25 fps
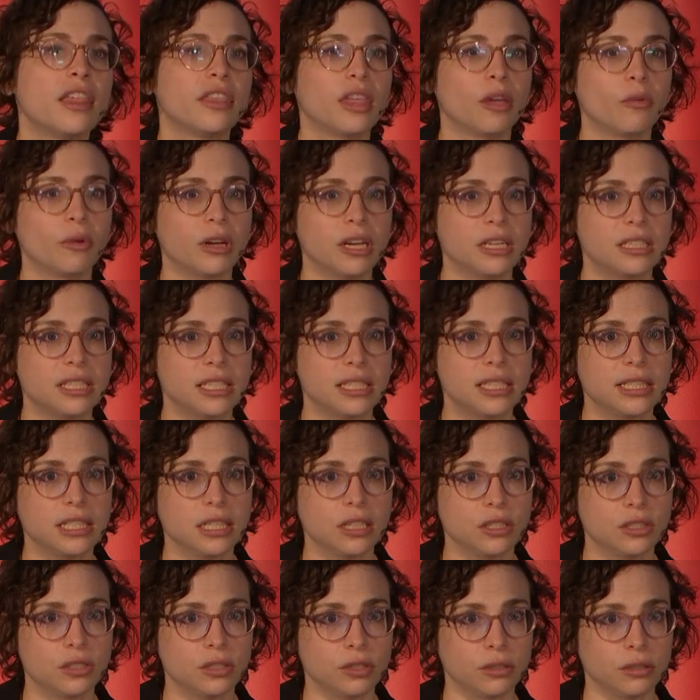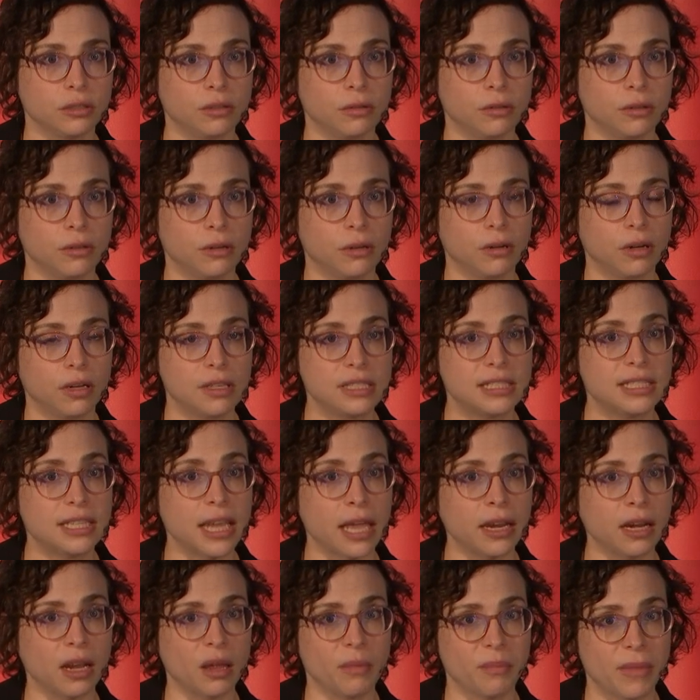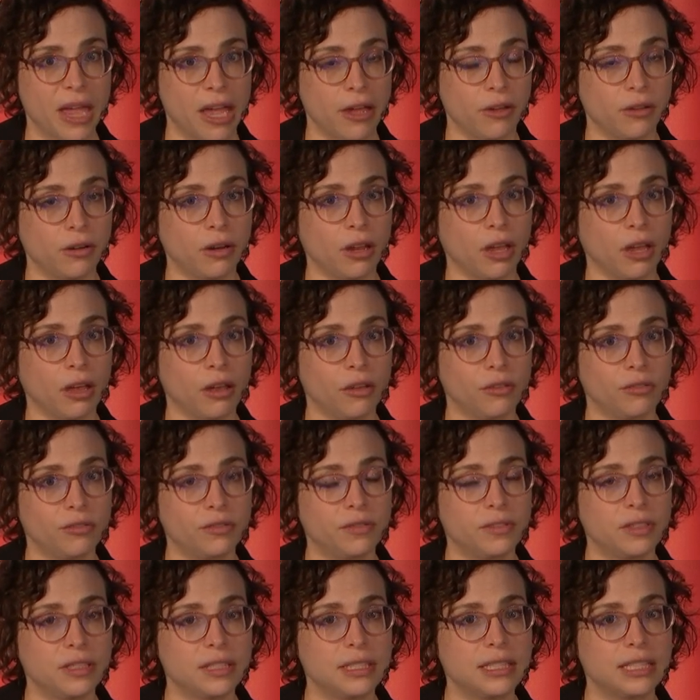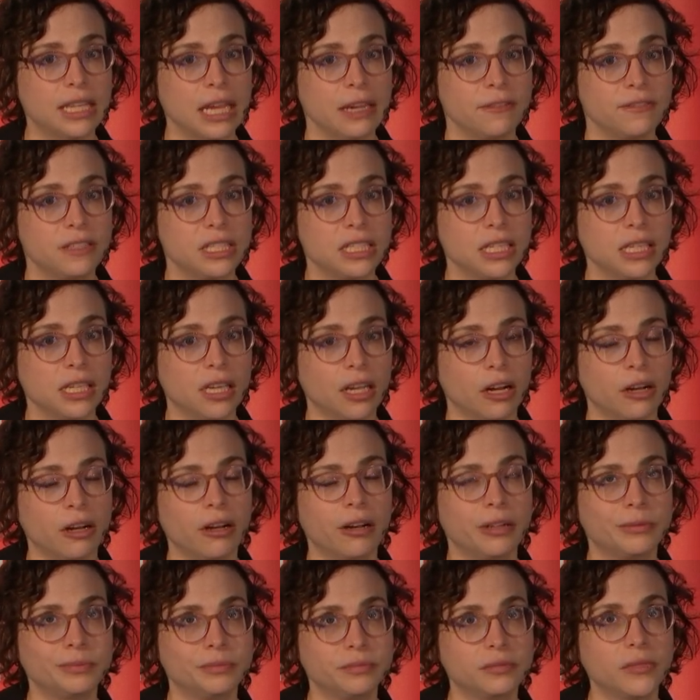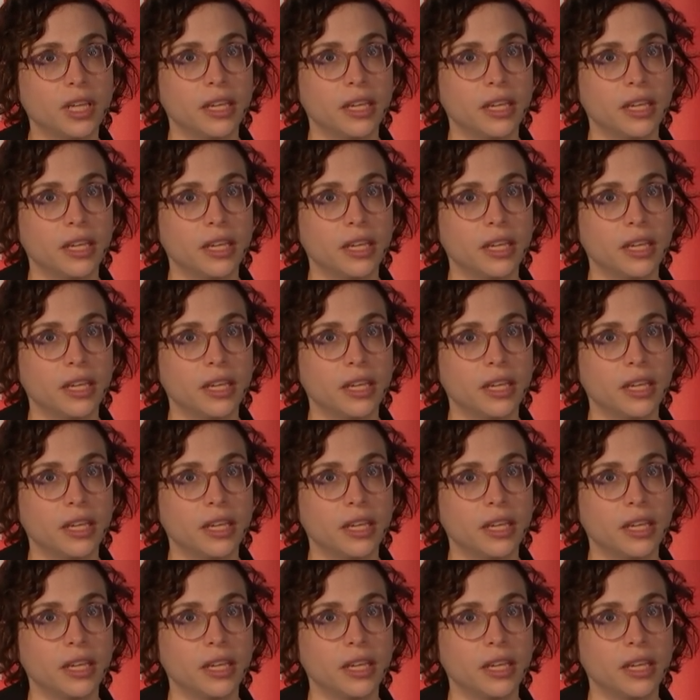They wanted to see a certain set amount of safety, or